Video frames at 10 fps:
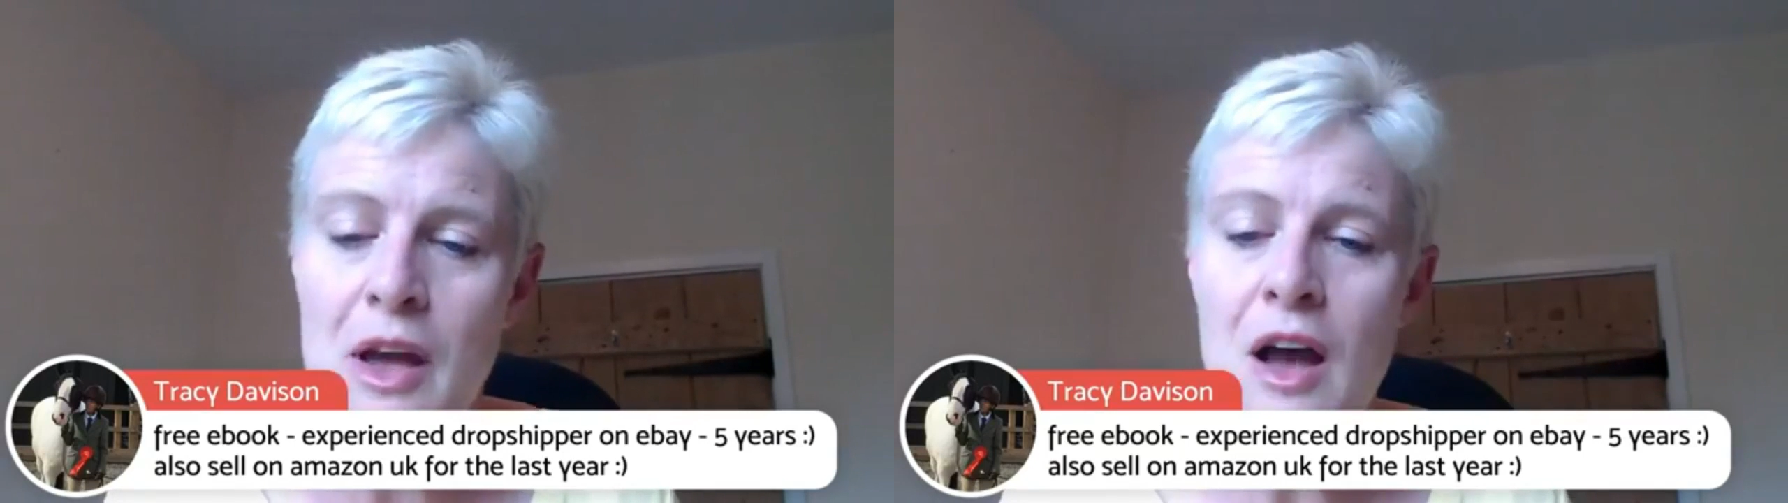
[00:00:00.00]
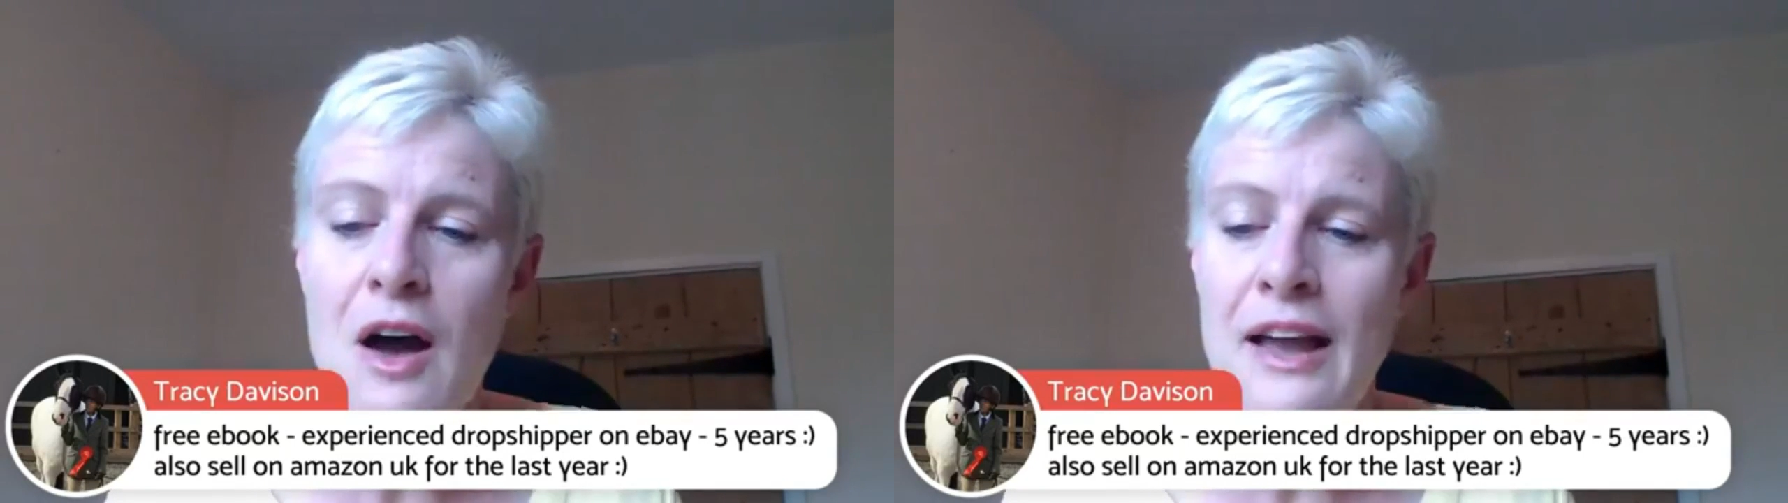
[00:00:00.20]

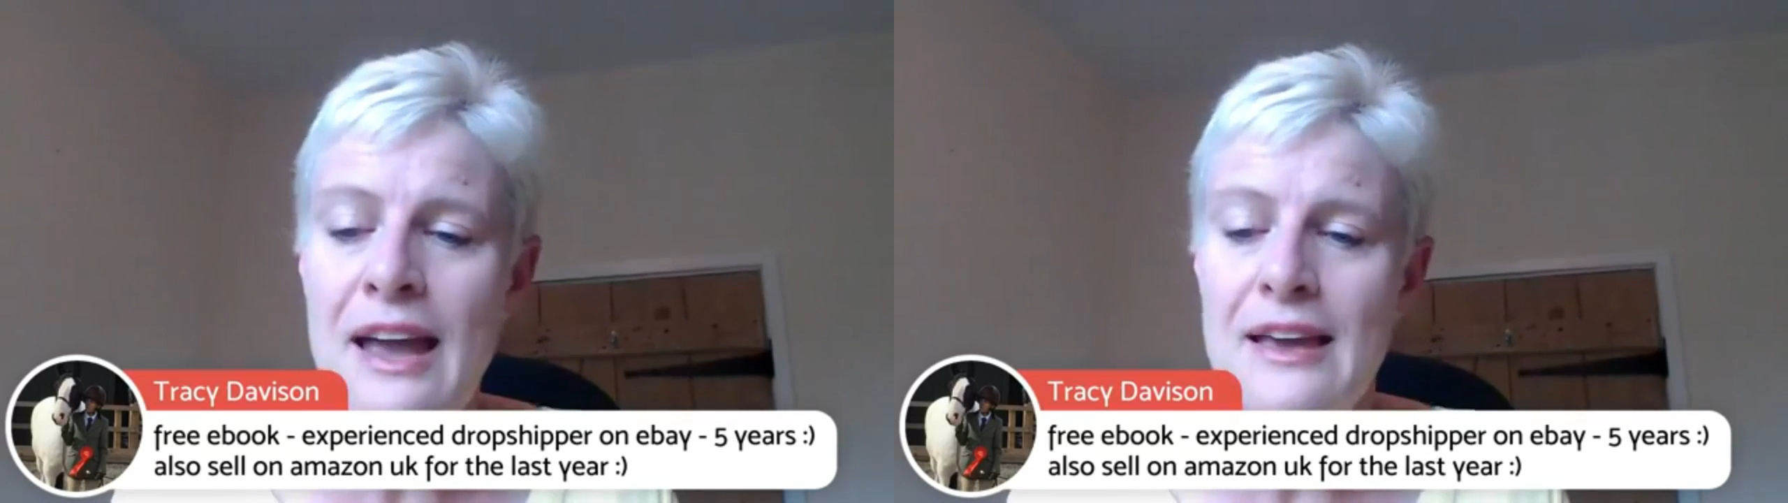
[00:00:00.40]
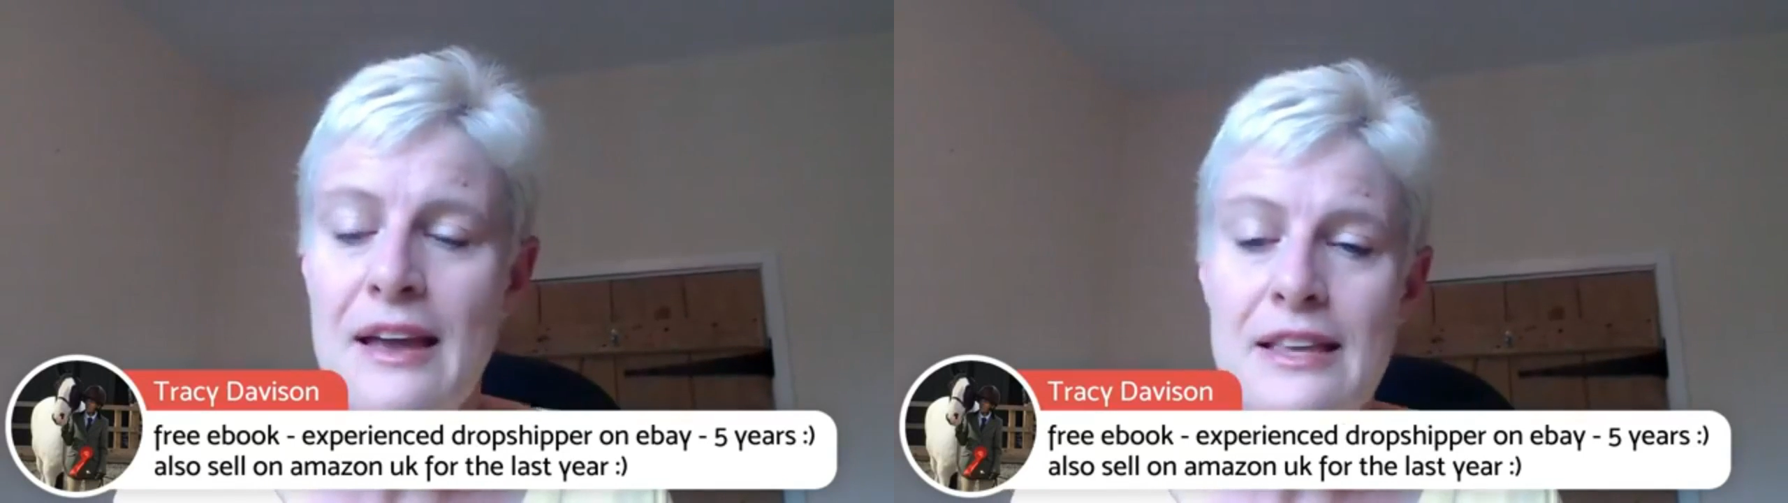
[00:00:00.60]

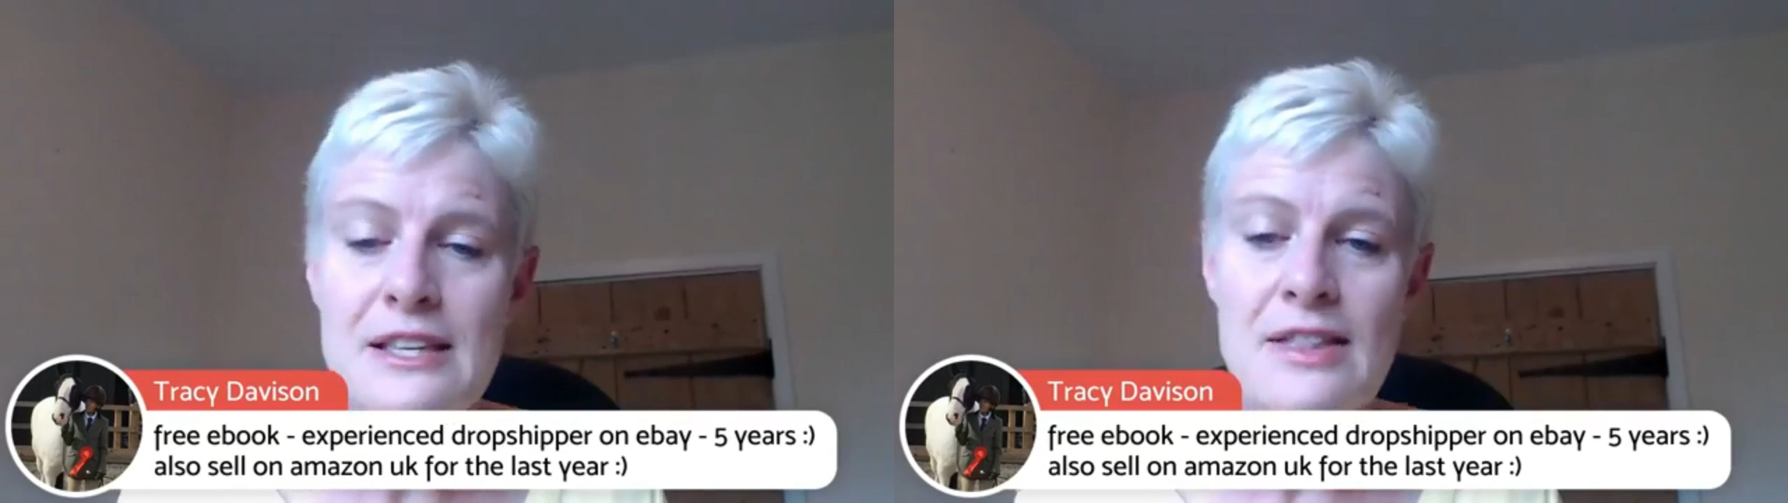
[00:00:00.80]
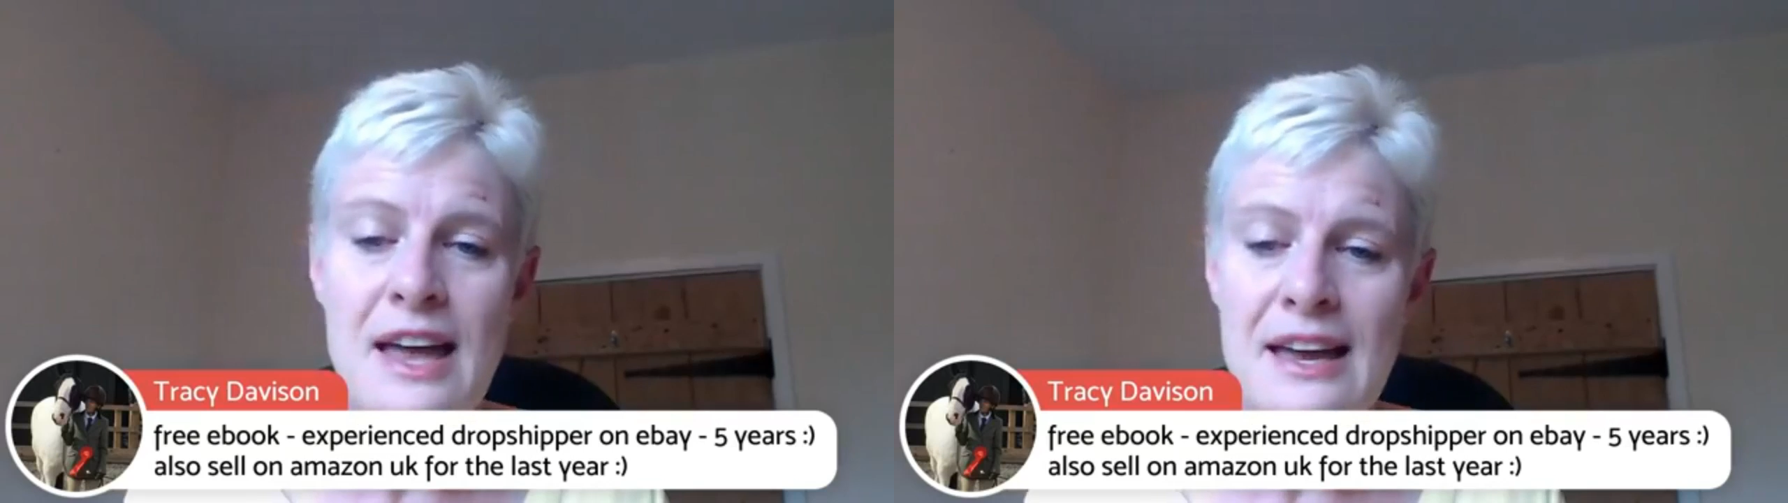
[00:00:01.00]
Okay, so
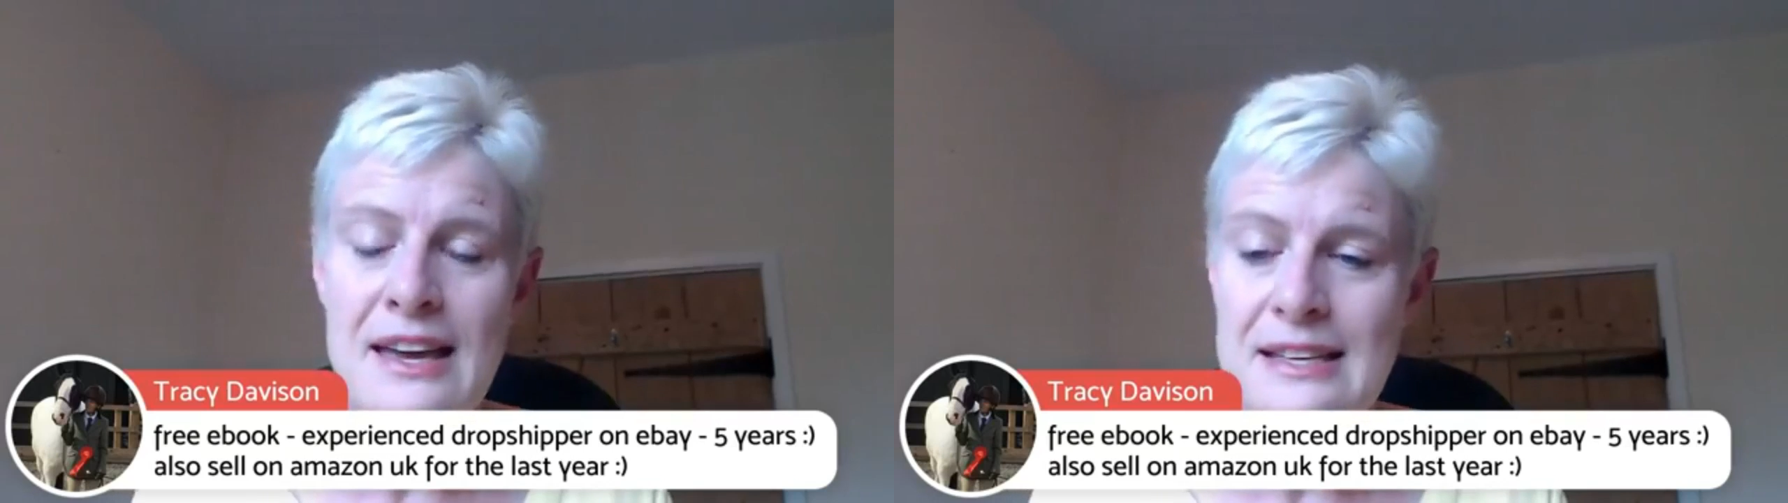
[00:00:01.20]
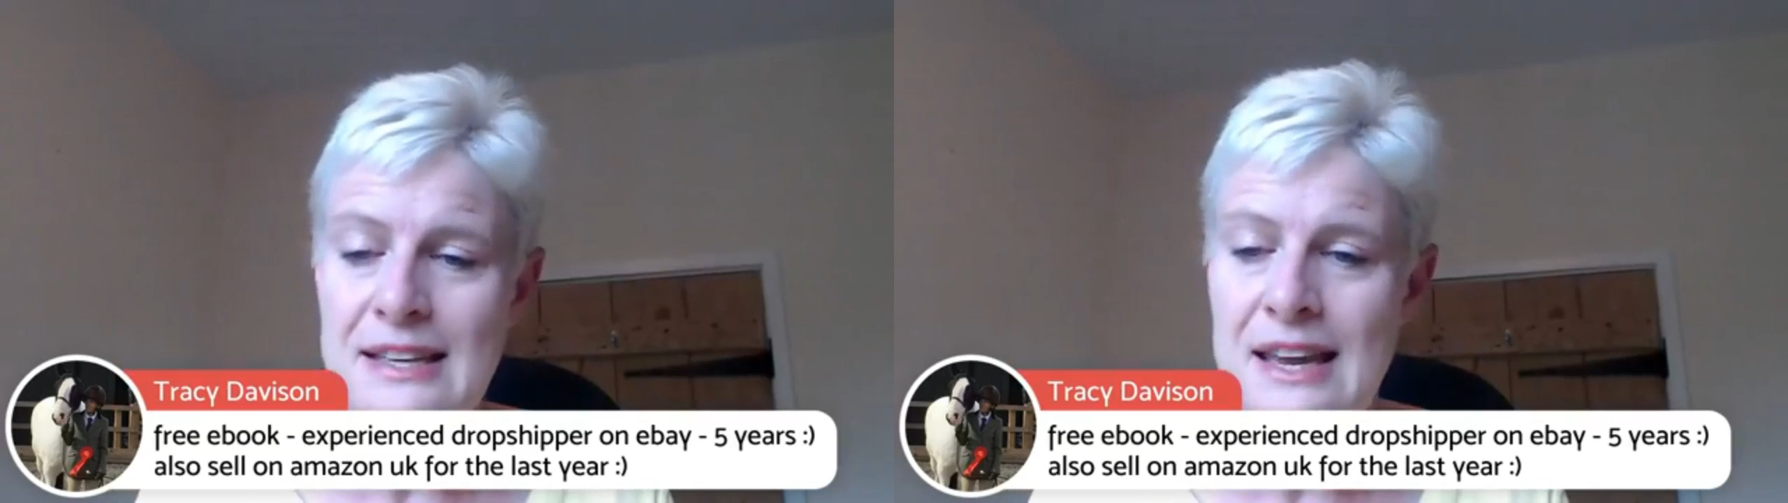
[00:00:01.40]
that
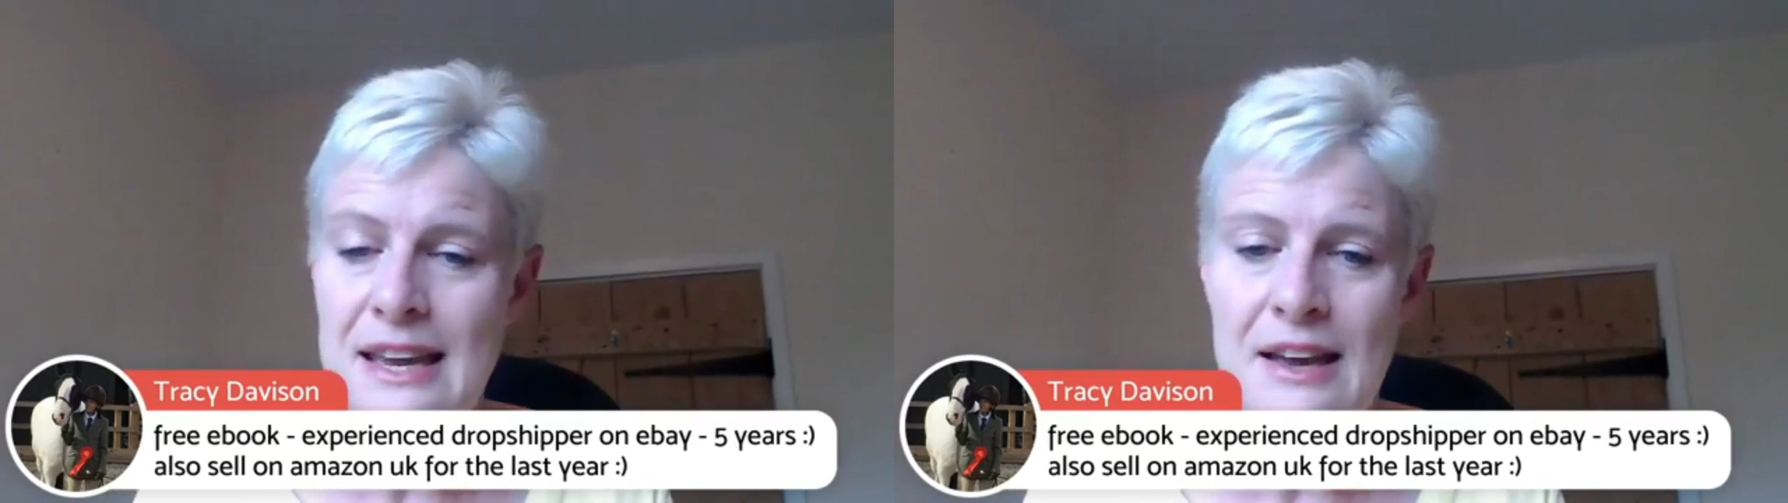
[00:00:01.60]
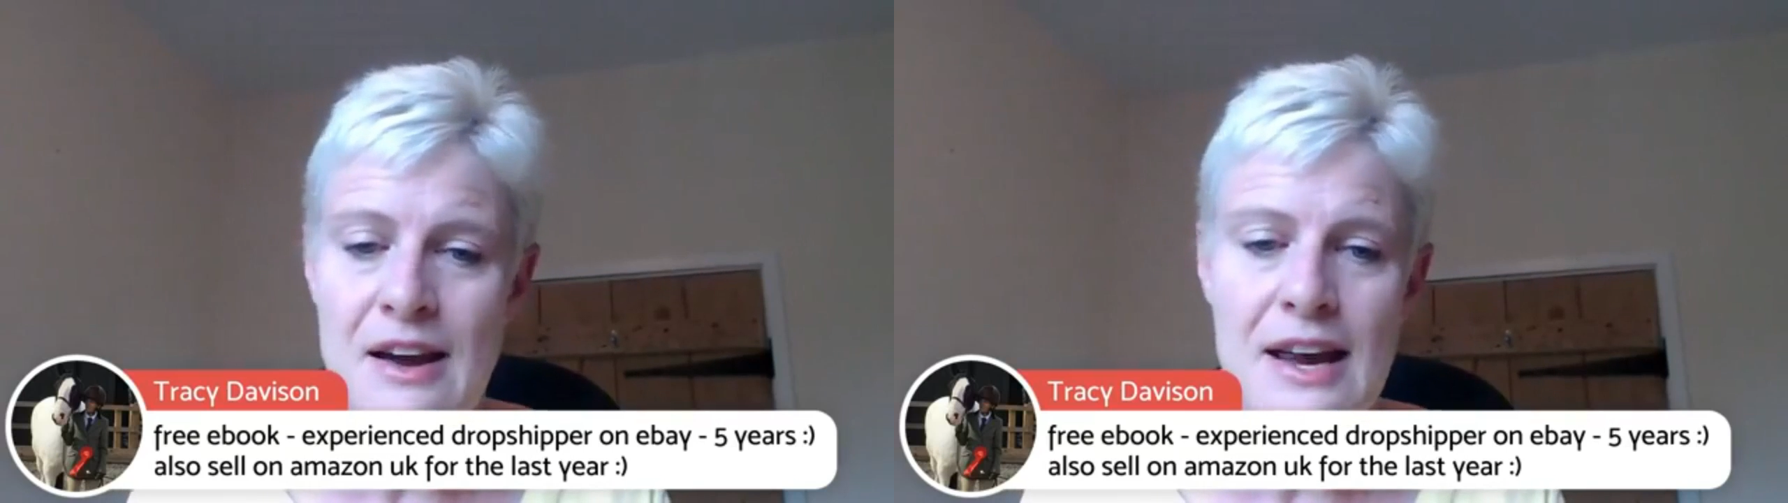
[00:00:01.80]
is it,
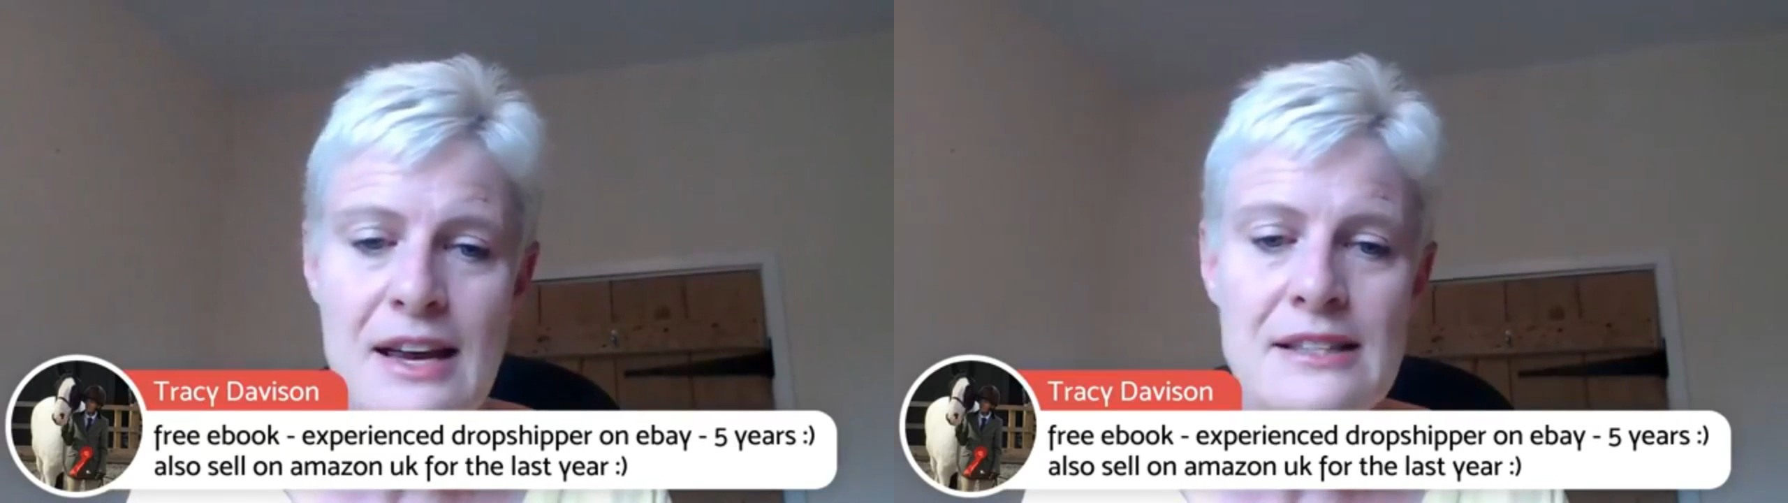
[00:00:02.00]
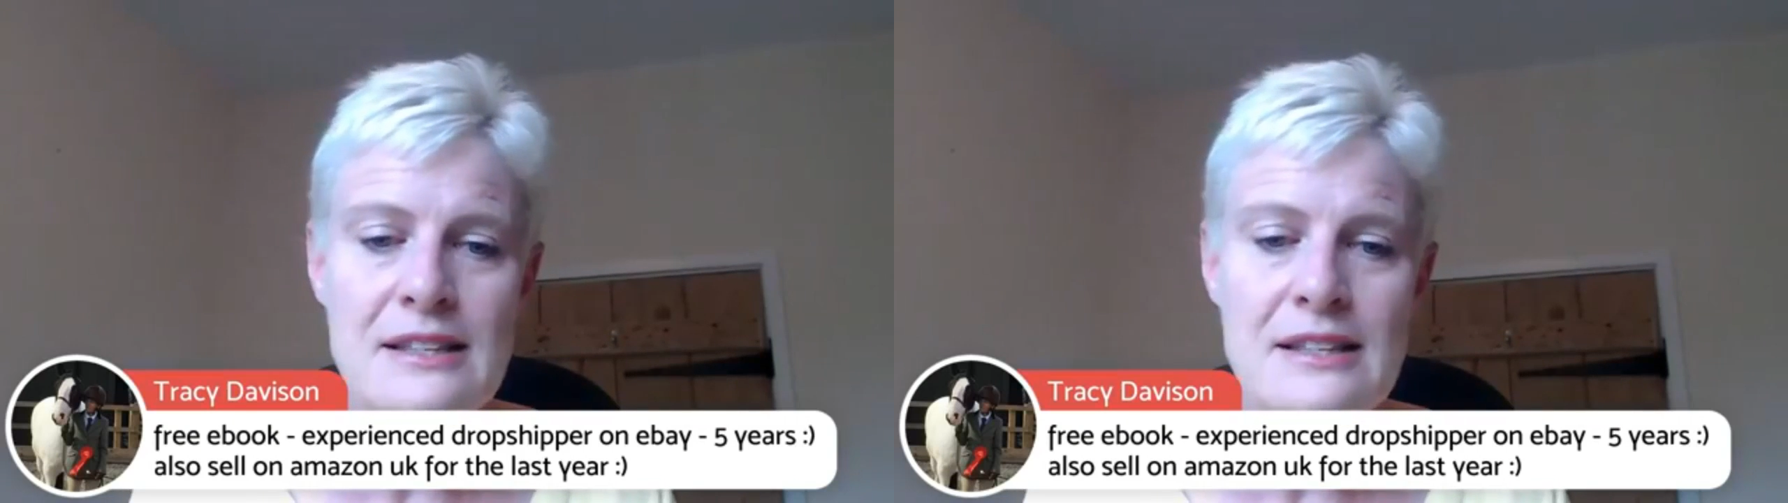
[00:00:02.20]
guys.